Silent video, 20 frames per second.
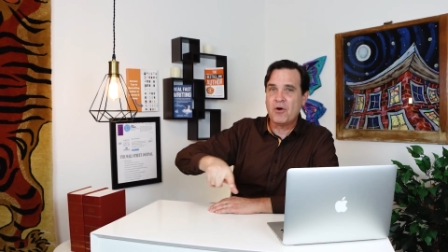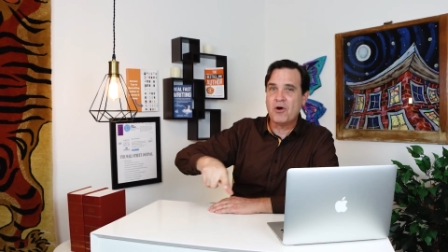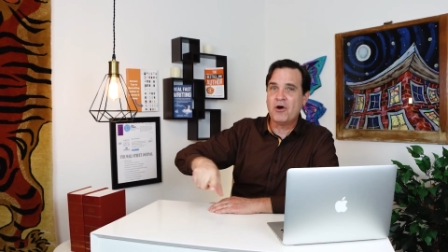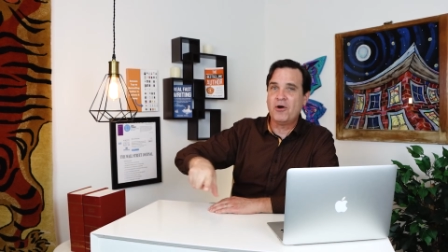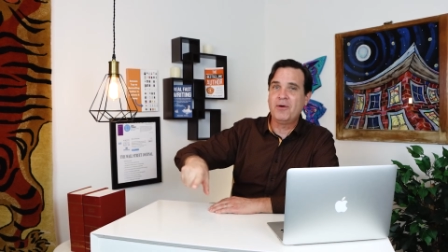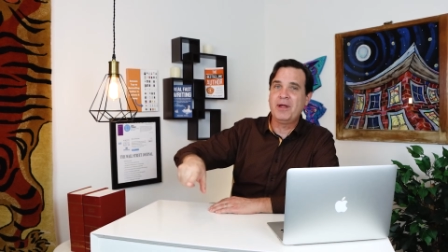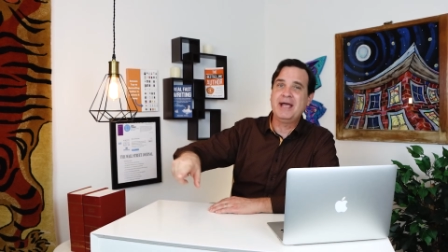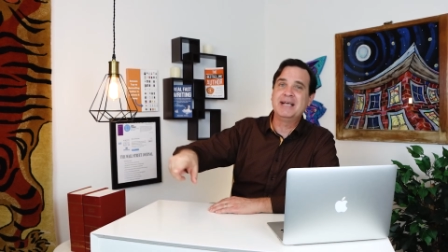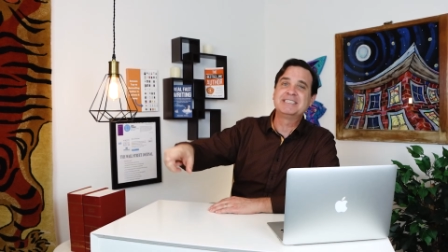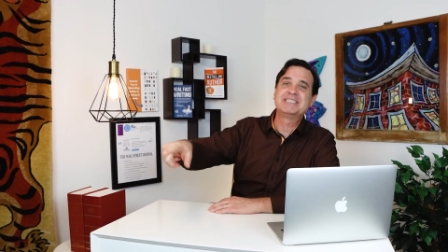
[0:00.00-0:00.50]

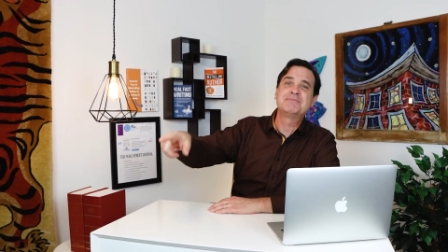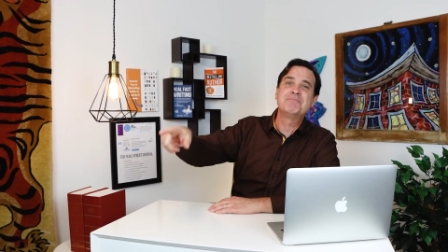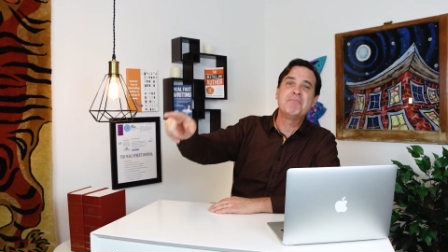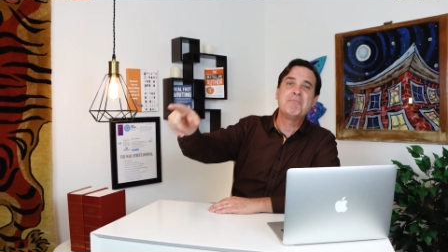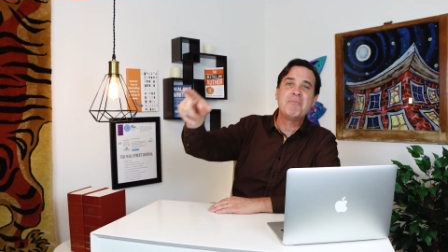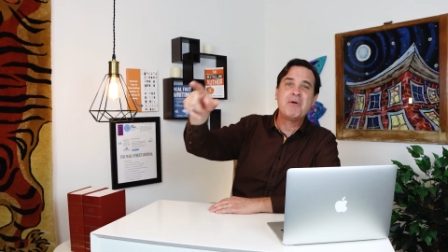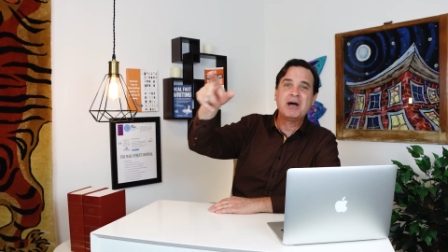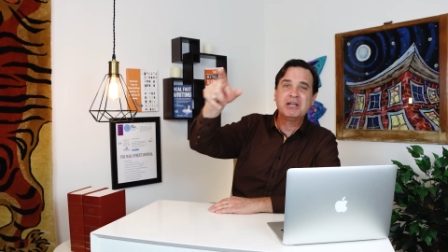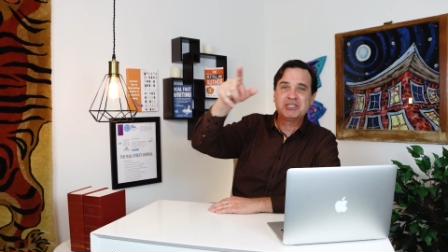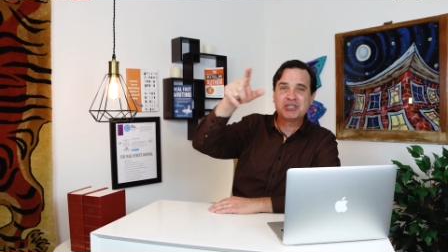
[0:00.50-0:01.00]
or as
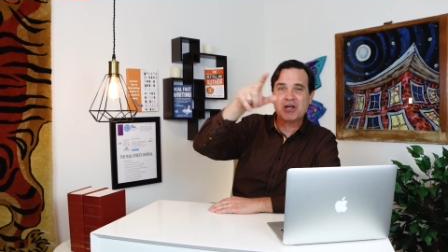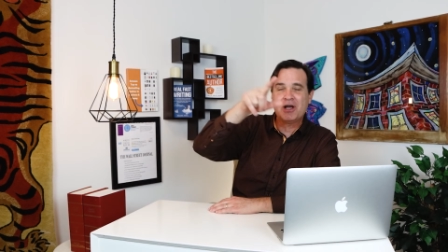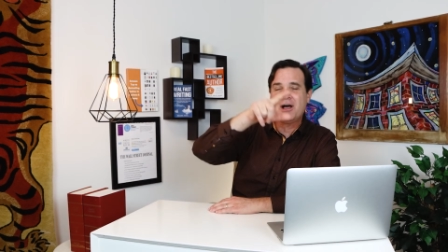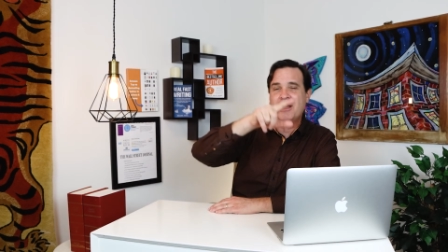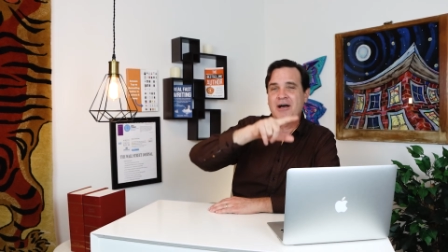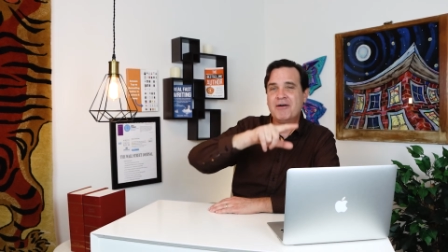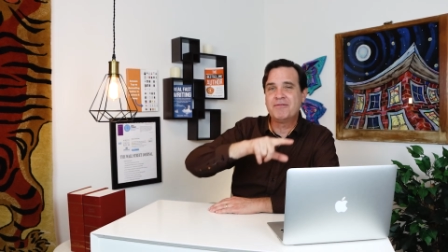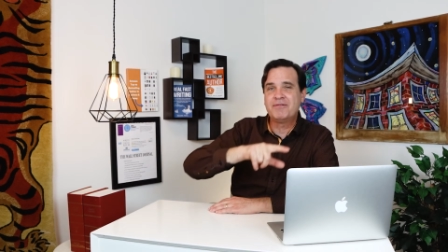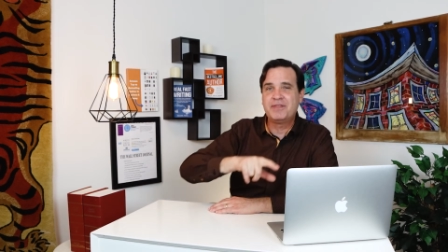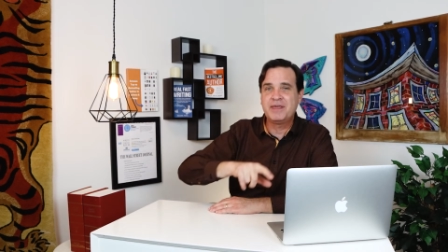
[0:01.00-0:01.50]
much
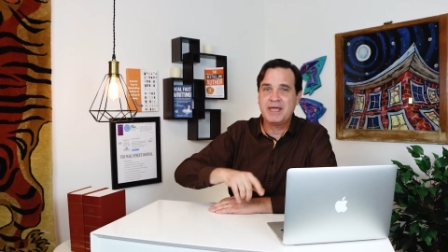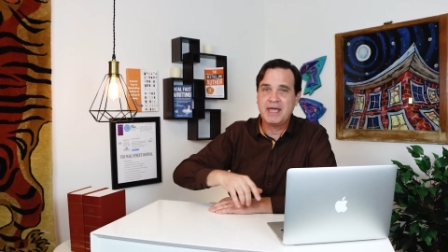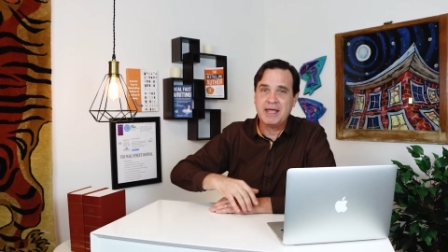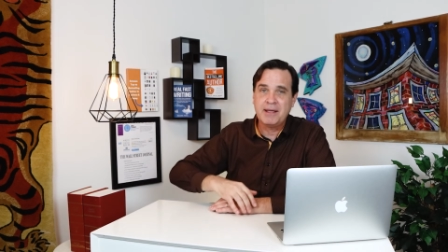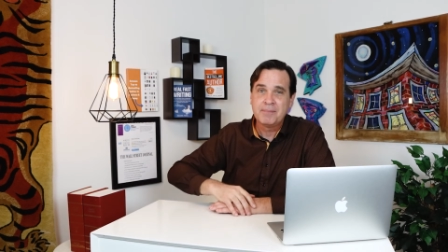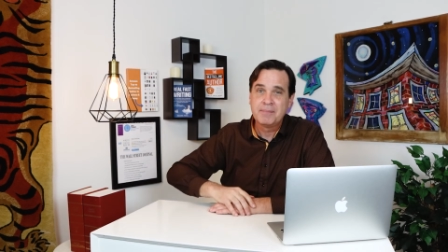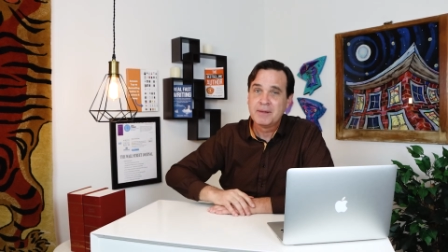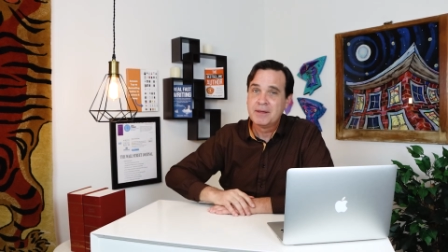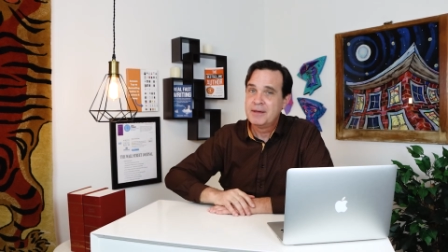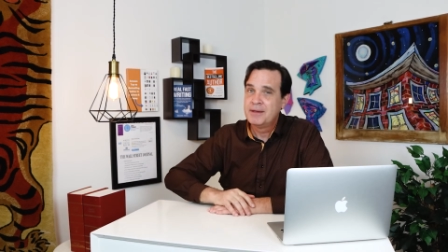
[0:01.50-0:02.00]
of
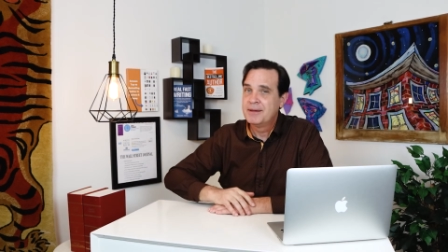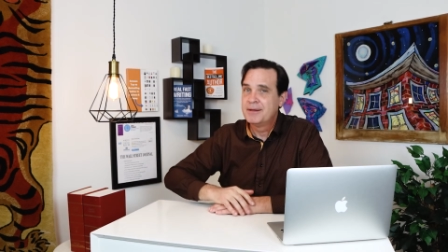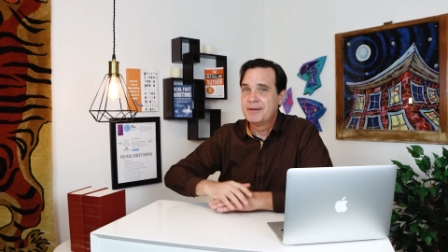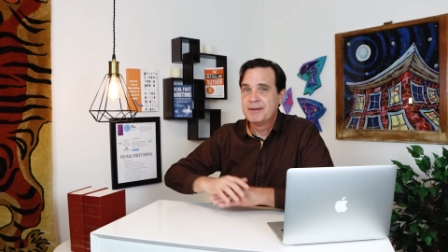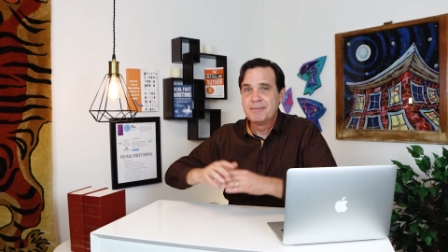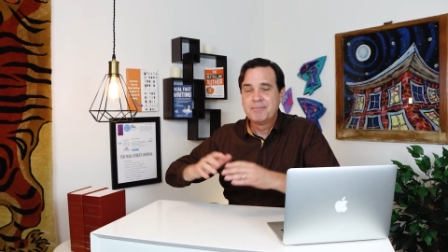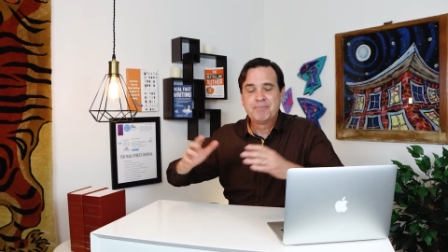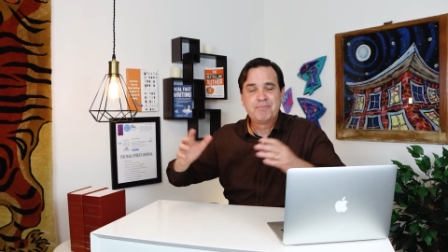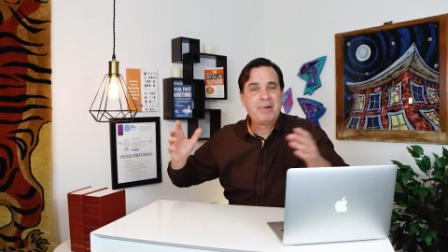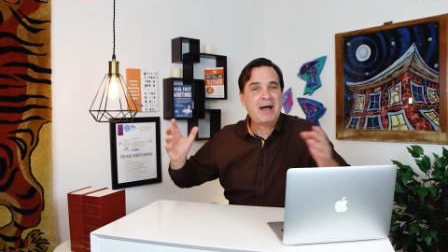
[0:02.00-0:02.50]
the
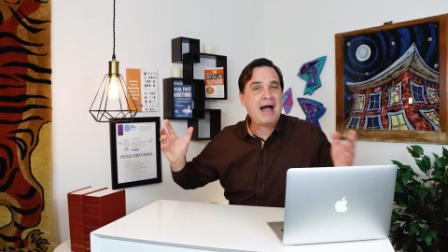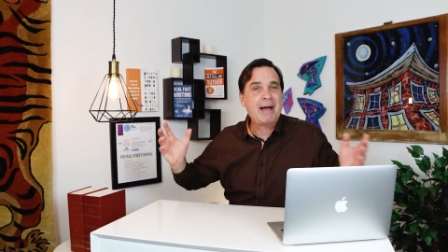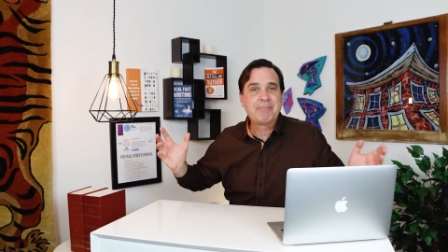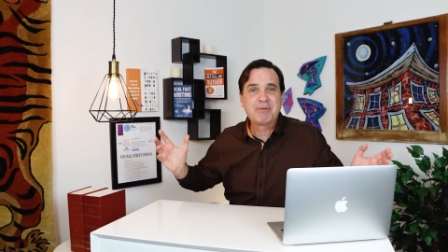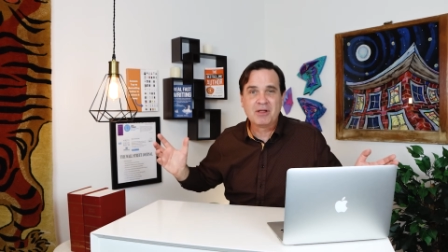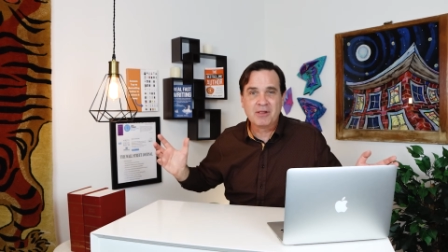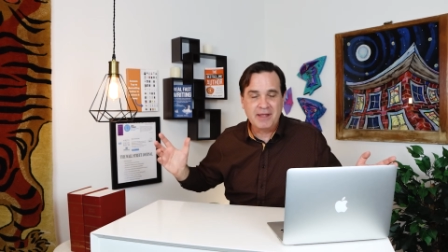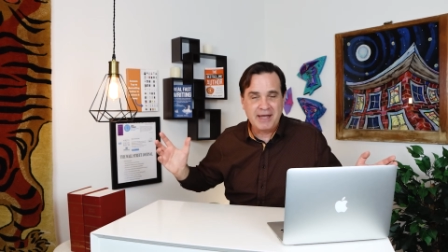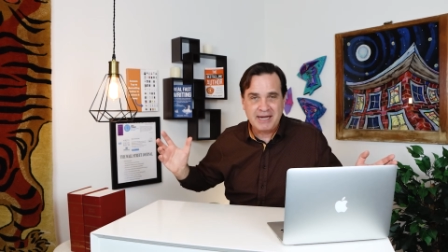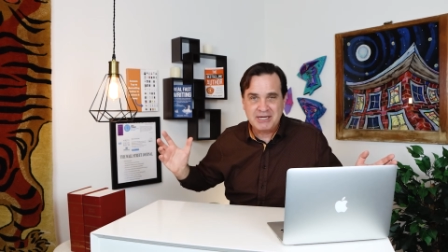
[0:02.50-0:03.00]

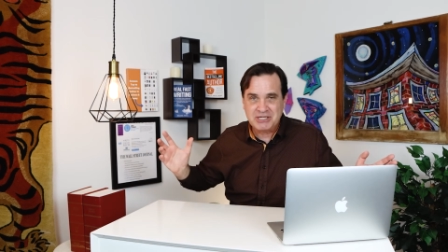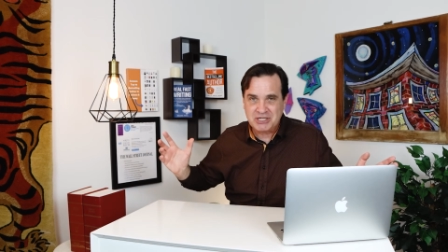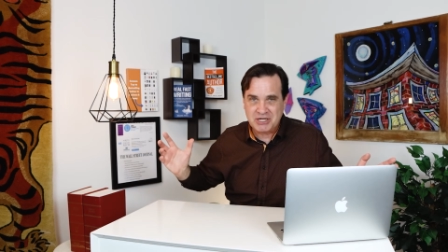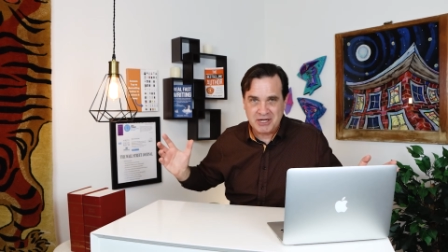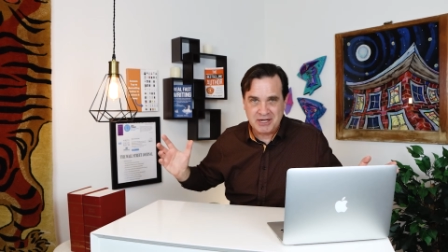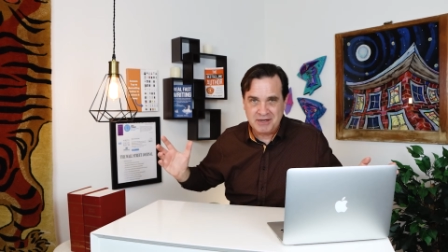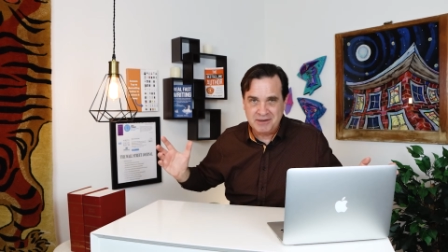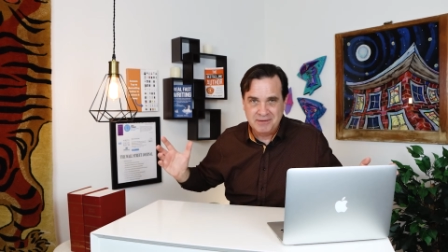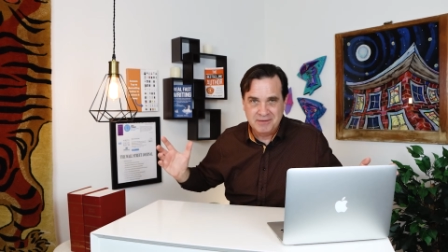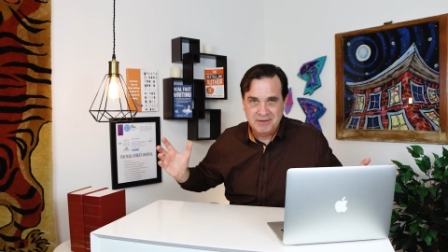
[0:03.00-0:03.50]

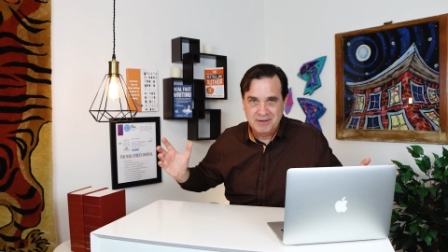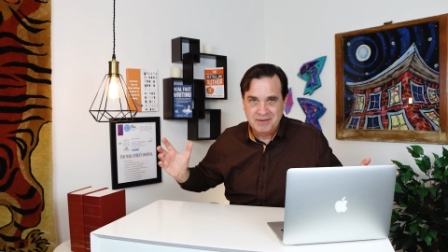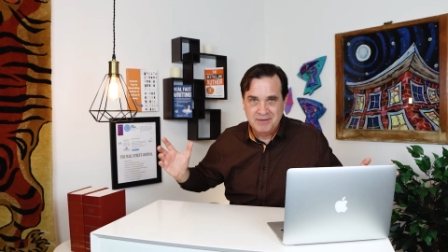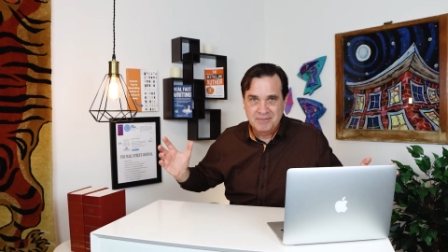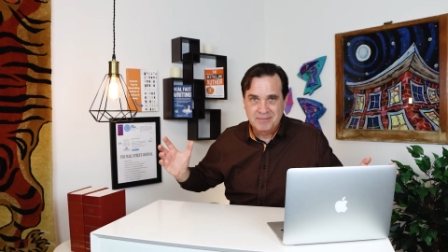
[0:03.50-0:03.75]
population